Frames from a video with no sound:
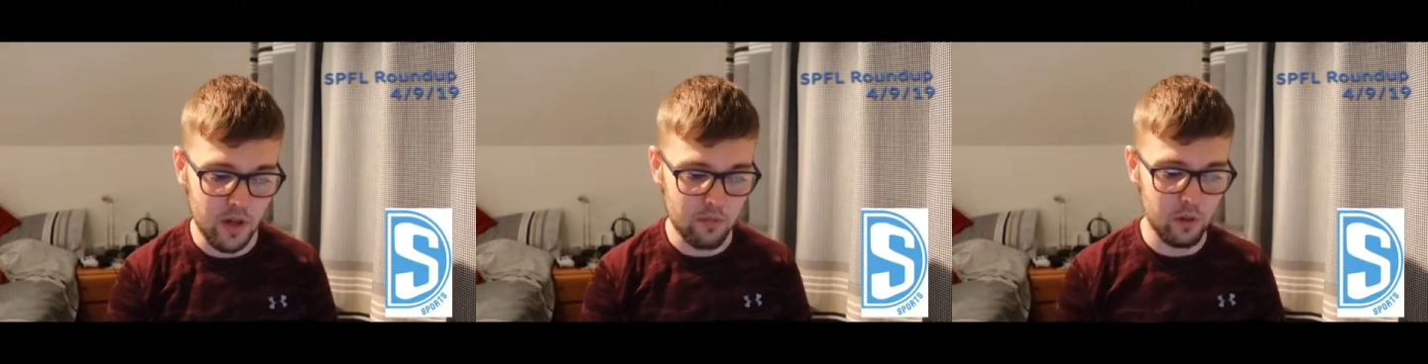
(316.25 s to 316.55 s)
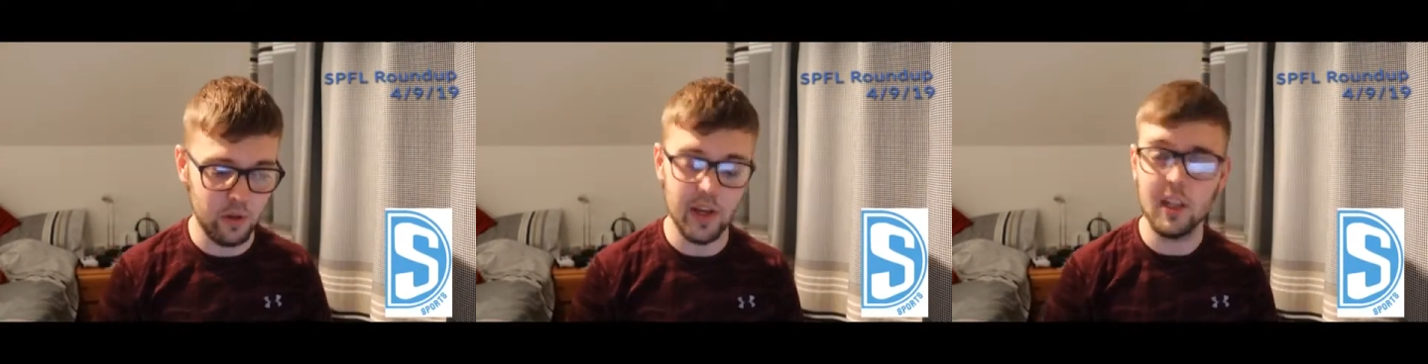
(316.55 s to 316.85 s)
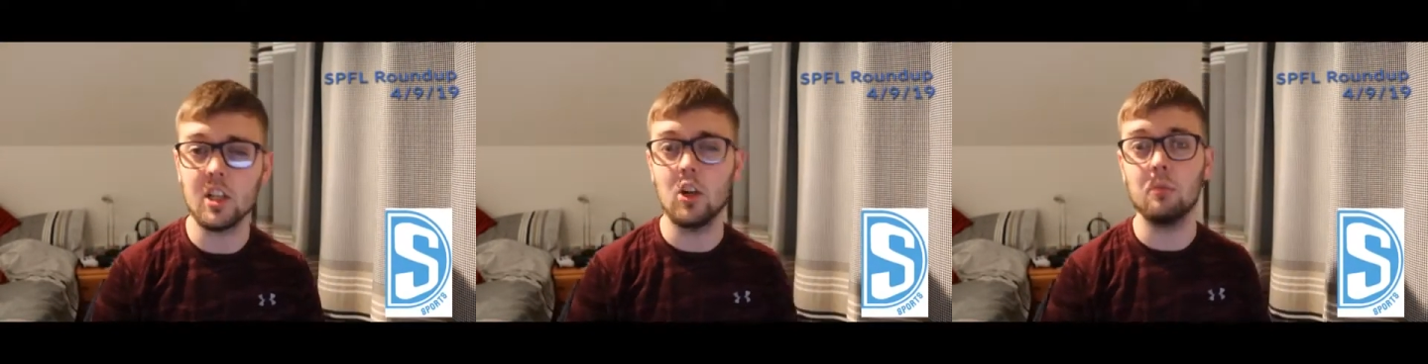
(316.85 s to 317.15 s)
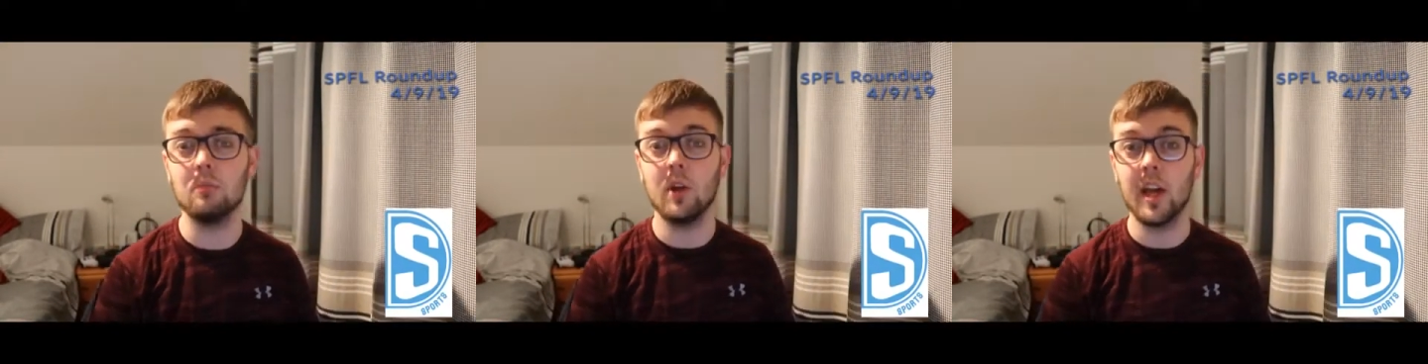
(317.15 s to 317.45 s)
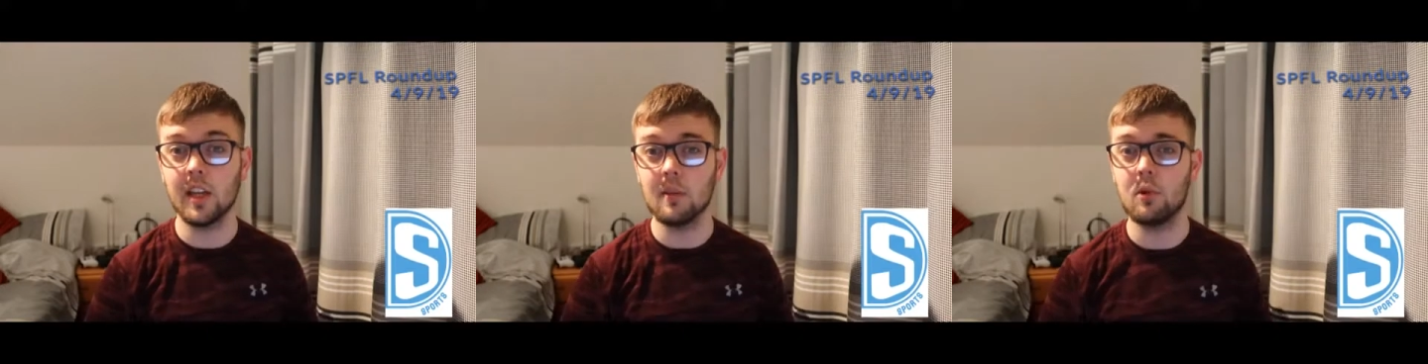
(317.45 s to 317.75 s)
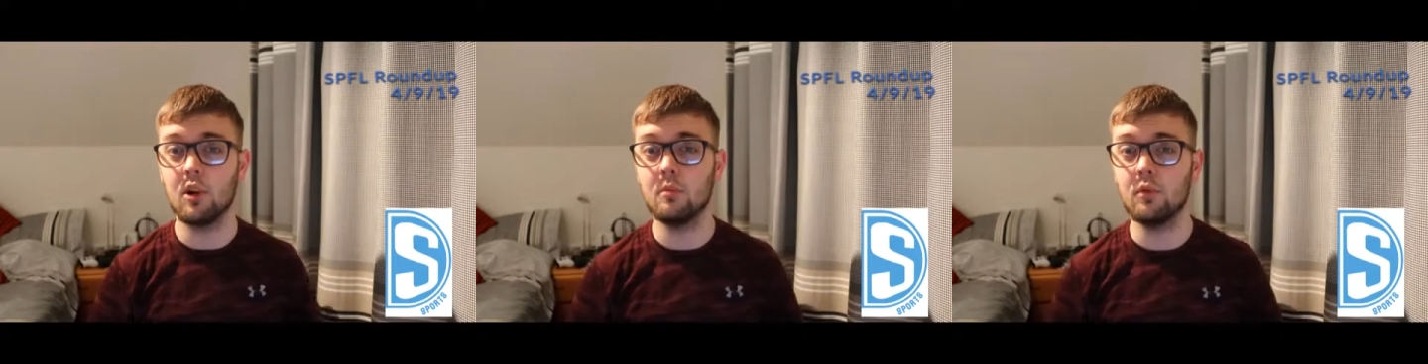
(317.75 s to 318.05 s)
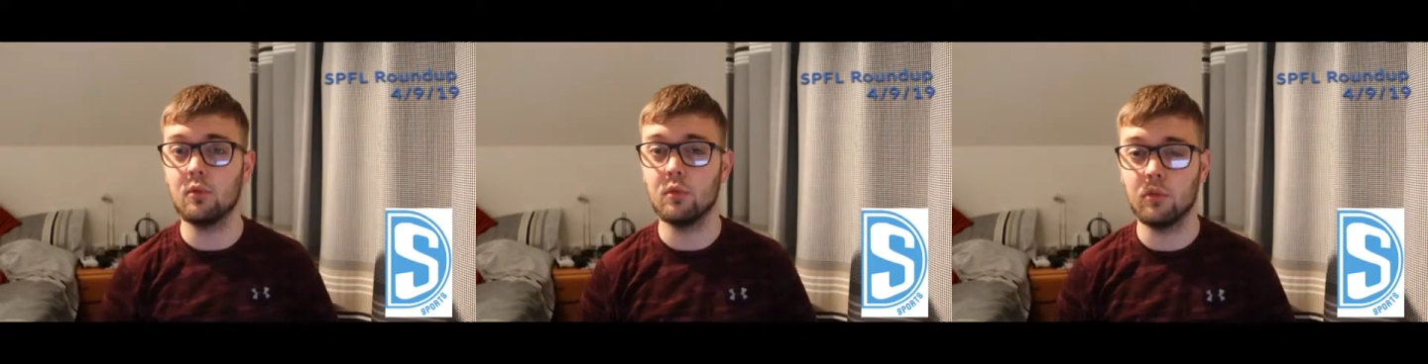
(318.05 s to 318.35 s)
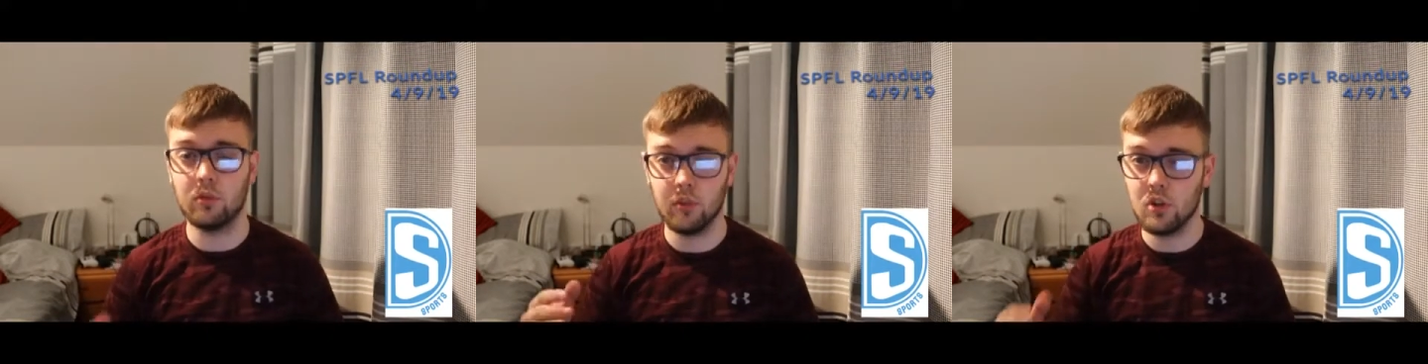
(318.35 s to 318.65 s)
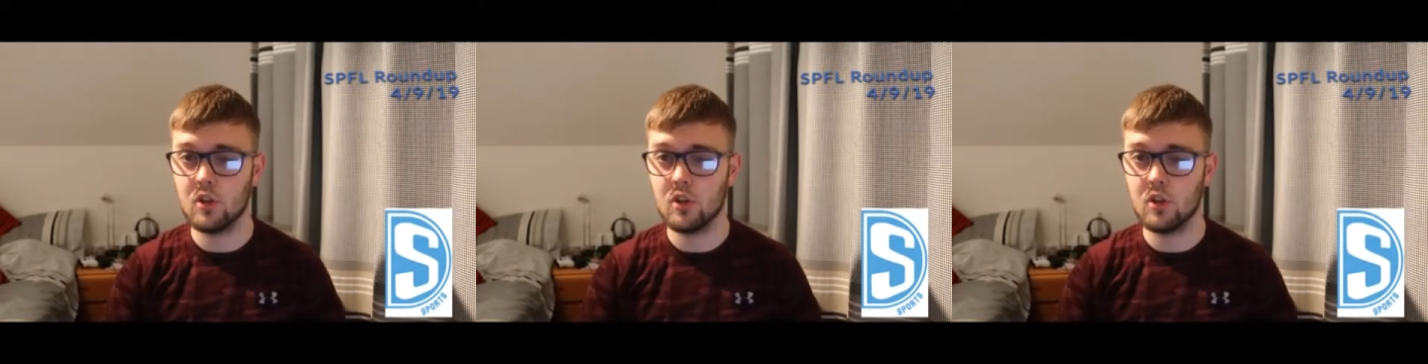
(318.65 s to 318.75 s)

Paul Heckingbottom, who was